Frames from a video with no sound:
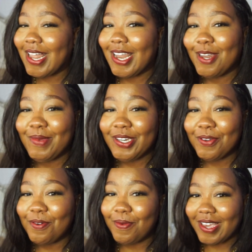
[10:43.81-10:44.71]
let me
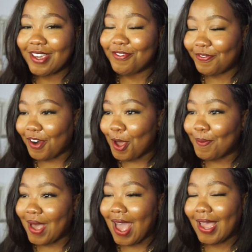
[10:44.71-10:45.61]
know where you're
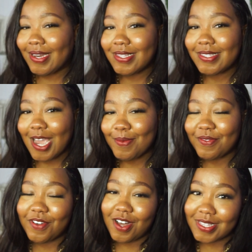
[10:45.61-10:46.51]
from and the type
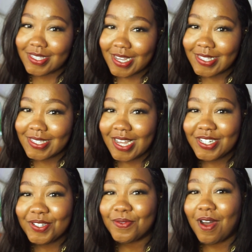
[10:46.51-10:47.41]
of content
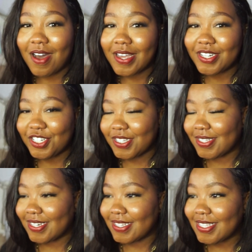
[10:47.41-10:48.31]
that you are
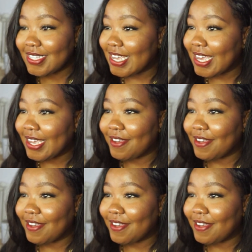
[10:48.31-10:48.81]
interested in seeing,